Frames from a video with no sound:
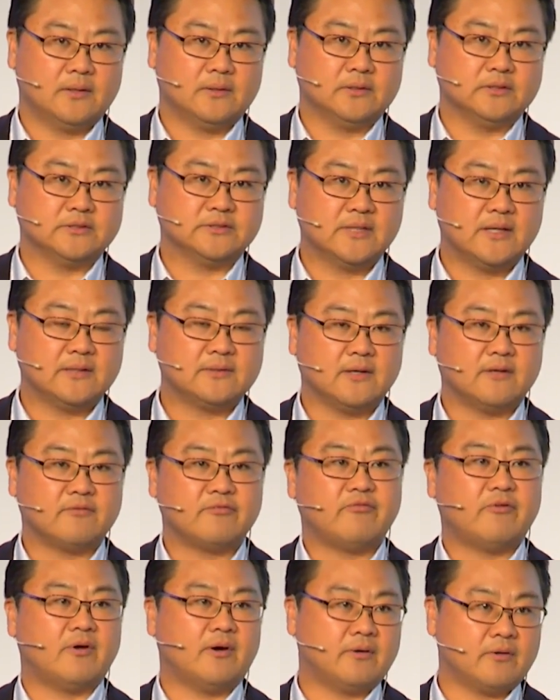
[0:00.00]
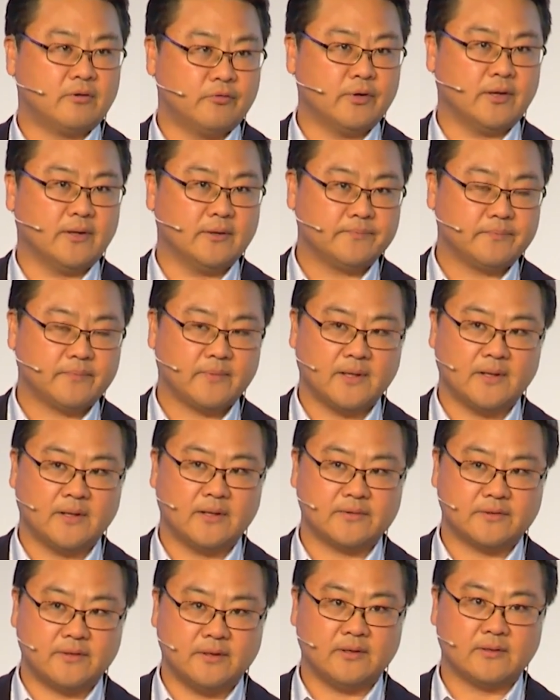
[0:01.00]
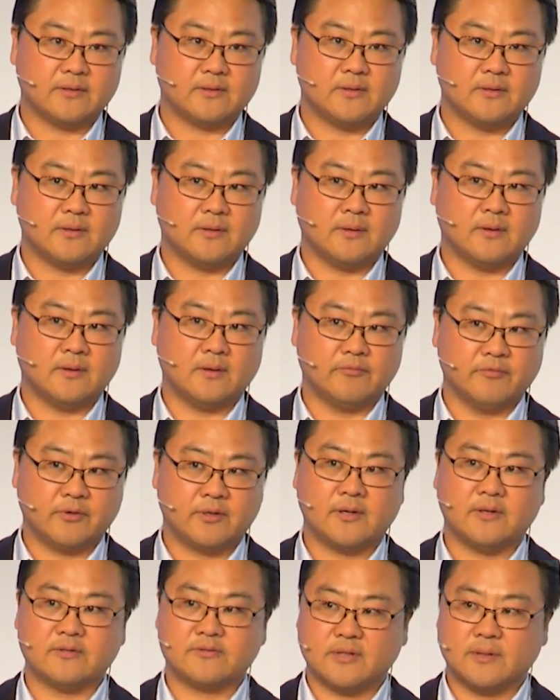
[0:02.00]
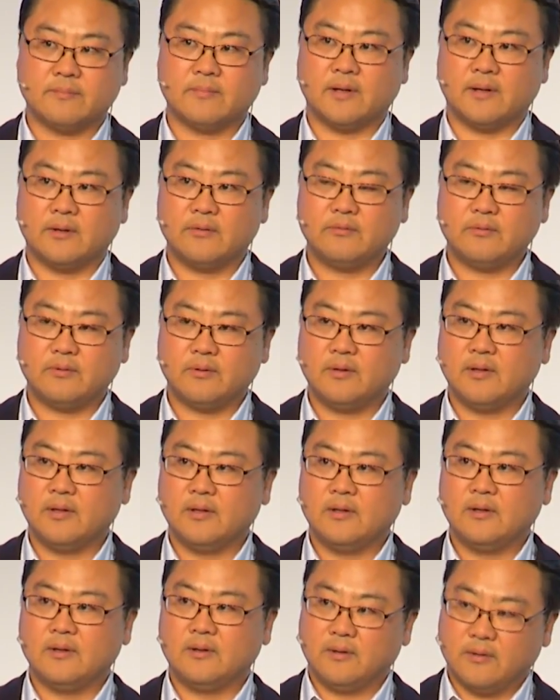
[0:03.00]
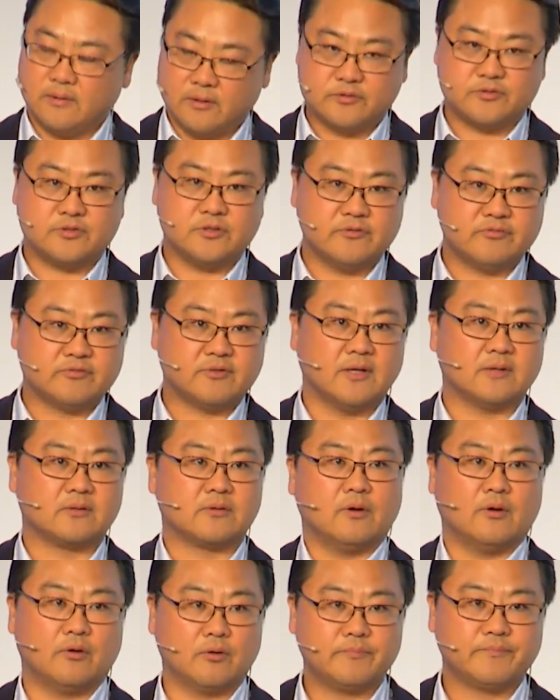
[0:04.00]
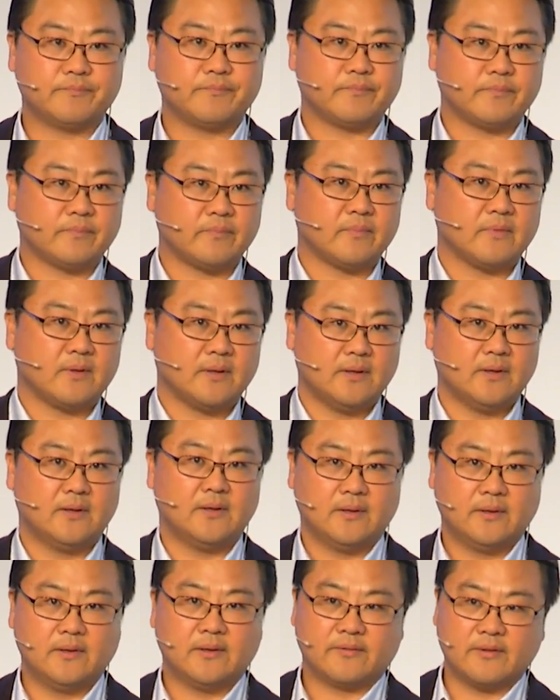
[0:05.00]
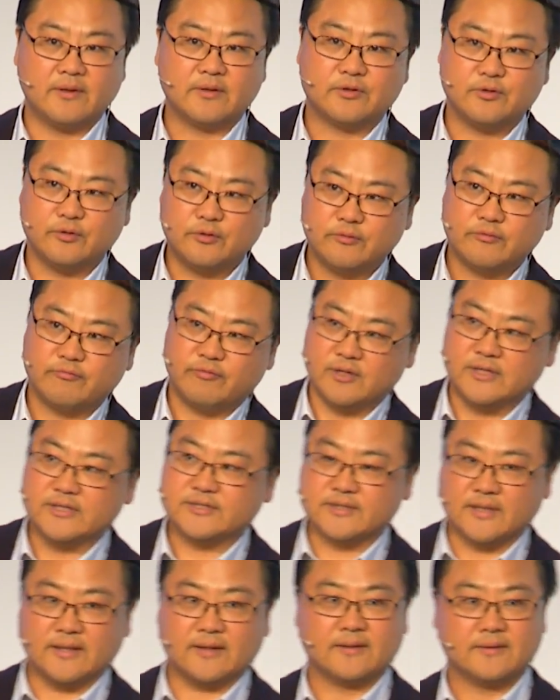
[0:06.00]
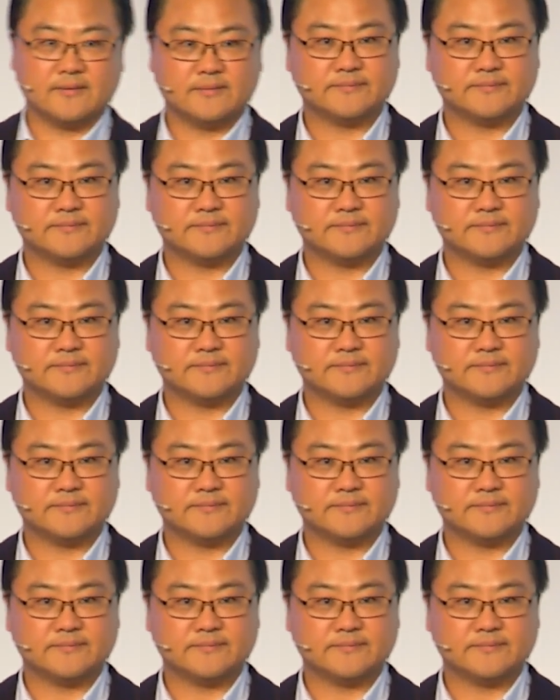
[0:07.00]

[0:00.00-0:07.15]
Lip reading: is not that far away. And I think we can somehow achieve that goal. Thank you for listening.